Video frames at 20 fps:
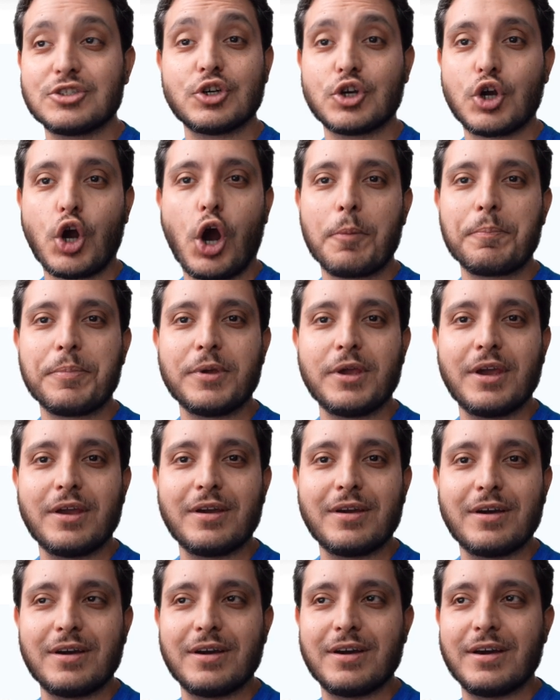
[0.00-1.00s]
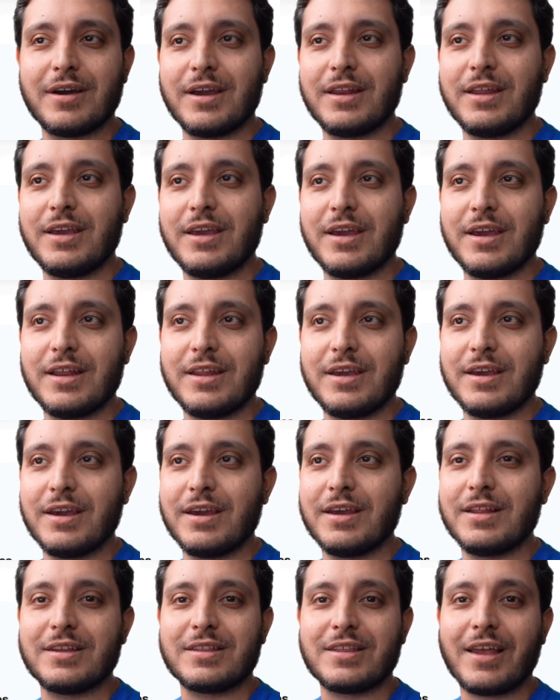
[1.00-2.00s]
copy
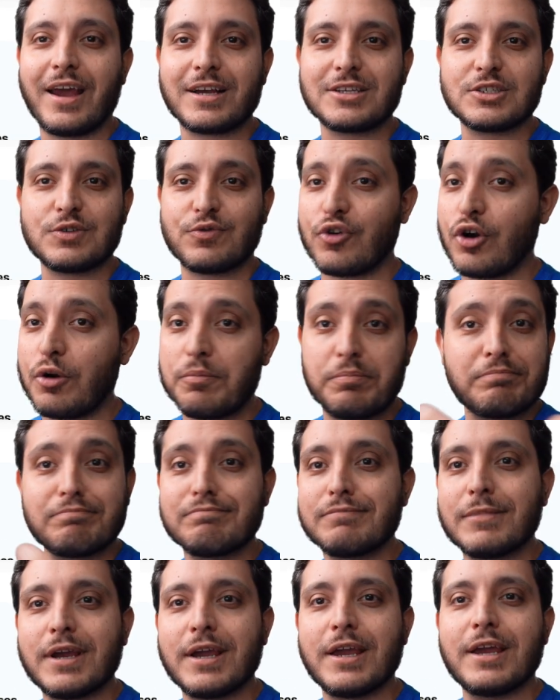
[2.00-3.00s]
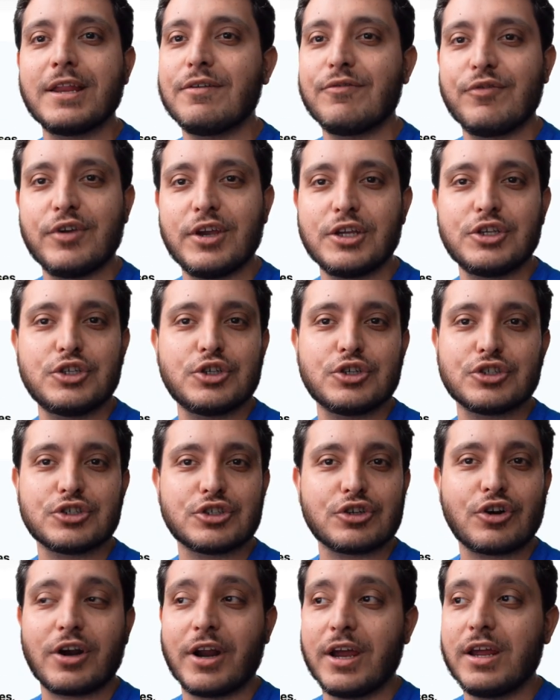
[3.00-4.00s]
any text from any videos
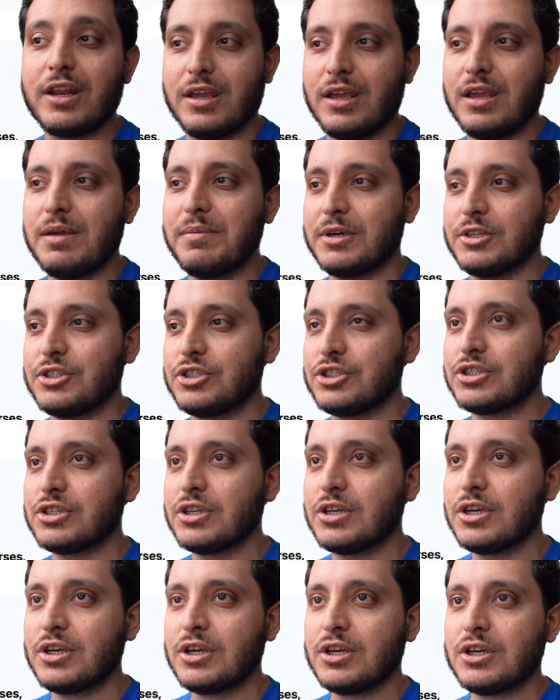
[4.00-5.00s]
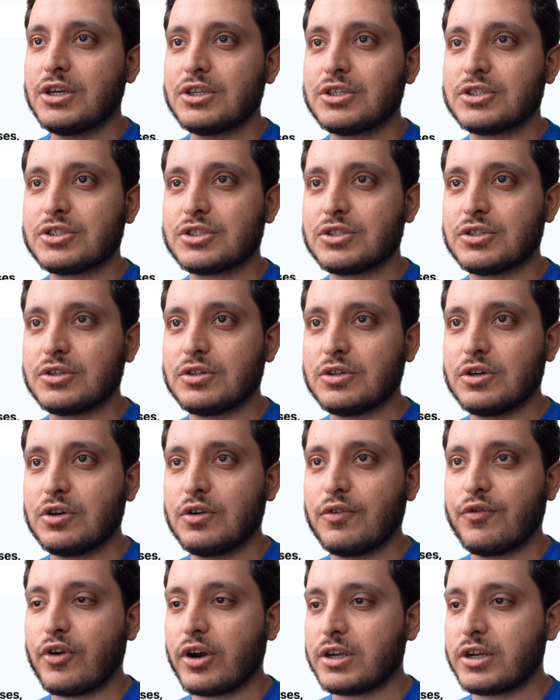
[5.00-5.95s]
or any image. So for